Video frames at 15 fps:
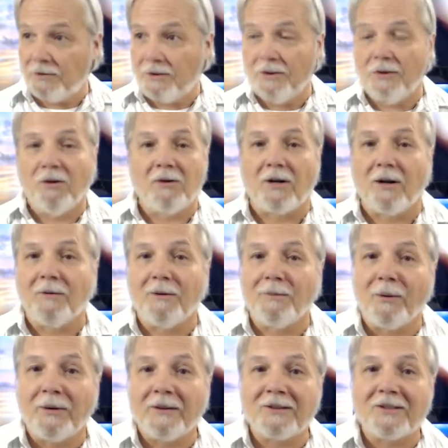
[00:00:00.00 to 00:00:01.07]
come a
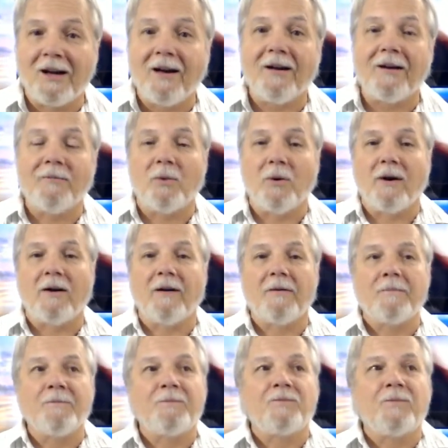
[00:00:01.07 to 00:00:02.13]
point in time where
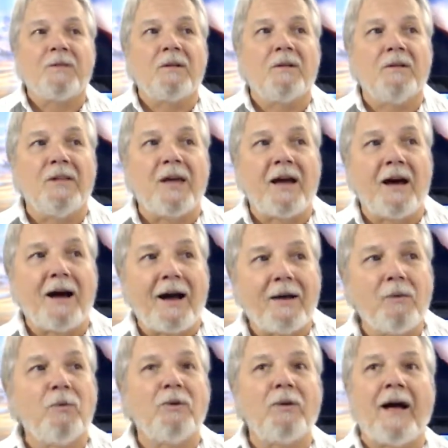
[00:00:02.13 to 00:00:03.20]
that I
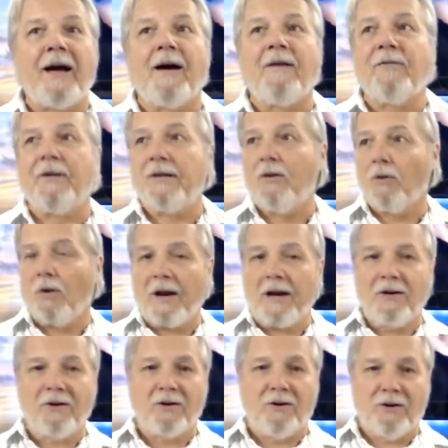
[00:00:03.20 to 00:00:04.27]
will have a
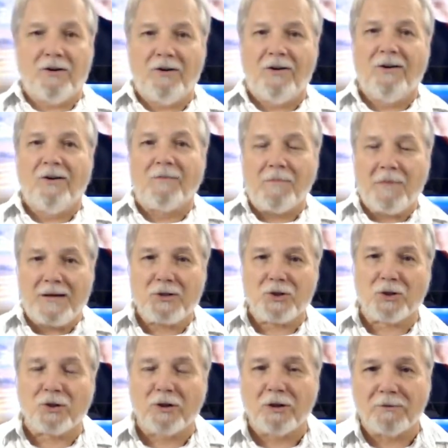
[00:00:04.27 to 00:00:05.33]
greater
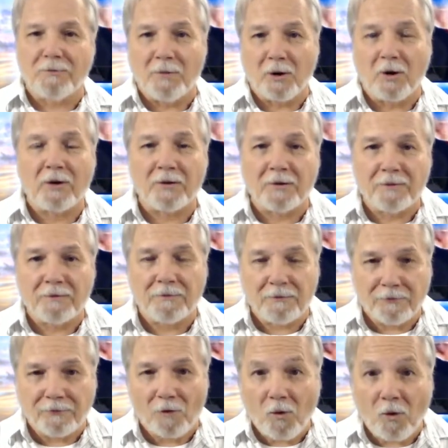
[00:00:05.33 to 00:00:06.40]
measure of burden
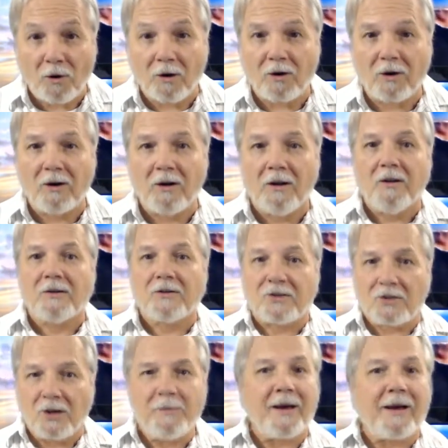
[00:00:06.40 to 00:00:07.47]
for
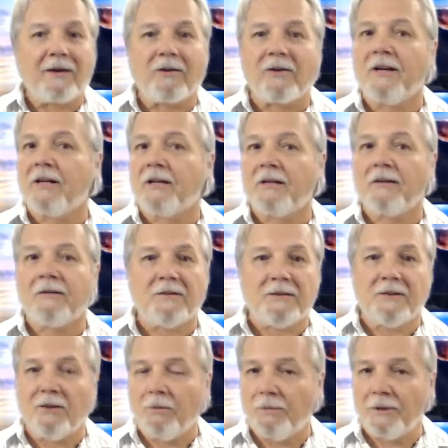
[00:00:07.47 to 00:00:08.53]
some area,
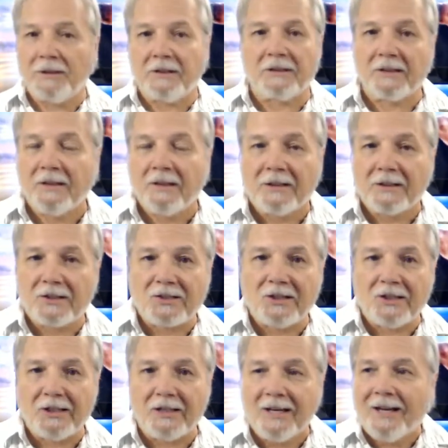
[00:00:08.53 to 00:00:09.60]
be it a
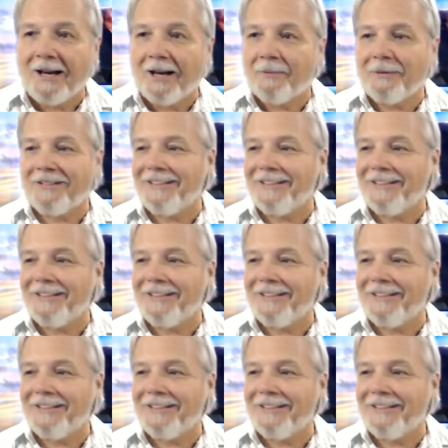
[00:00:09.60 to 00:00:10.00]
city. I mean,